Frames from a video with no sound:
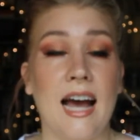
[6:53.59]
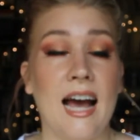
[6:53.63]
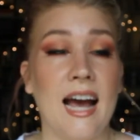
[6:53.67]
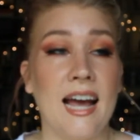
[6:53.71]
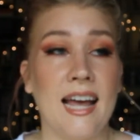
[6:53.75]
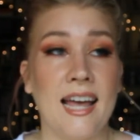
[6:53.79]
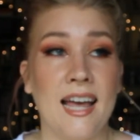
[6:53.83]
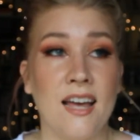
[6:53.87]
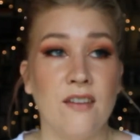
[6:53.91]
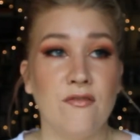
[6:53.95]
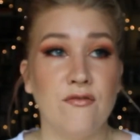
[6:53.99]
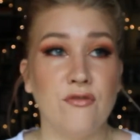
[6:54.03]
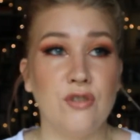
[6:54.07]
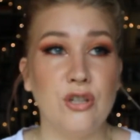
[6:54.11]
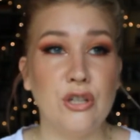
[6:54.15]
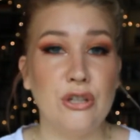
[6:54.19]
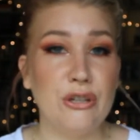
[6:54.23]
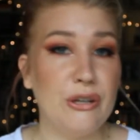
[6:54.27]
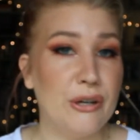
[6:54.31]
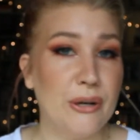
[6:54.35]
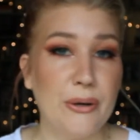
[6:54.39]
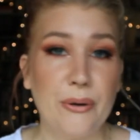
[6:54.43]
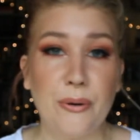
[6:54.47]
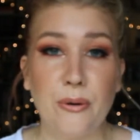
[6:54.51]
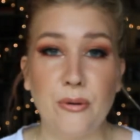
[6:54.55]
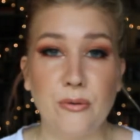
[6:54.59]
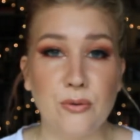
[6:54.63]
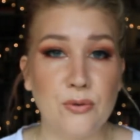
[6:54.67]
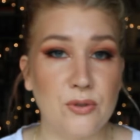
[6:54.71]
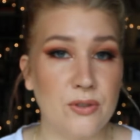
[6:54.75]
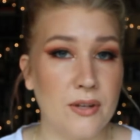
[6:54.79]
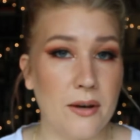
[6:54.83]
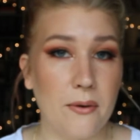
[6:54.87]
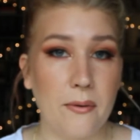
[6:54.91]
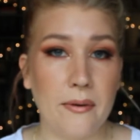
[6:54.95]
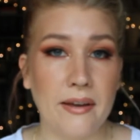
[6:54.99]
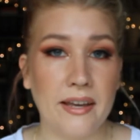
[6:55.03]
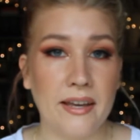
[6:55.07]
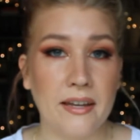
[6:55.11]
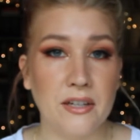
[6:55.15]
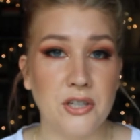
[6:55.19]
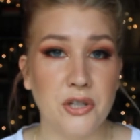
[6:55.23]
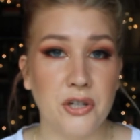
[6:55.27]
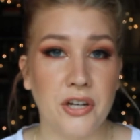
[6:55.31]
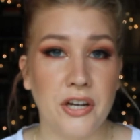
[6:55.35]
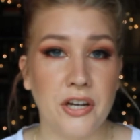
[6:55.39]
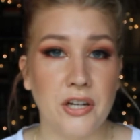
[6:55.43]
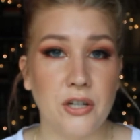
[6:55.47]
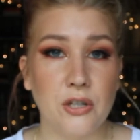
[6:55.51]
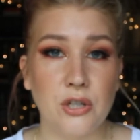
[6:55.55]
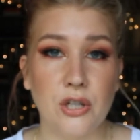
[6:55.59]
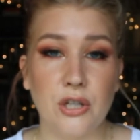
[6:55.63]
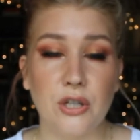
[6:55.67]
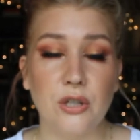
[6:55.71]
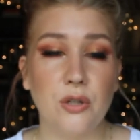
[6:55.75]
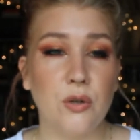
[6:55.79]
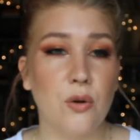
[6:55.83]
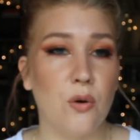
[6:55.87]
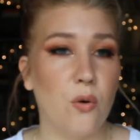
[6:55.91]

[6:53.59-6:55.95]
I have no sewing education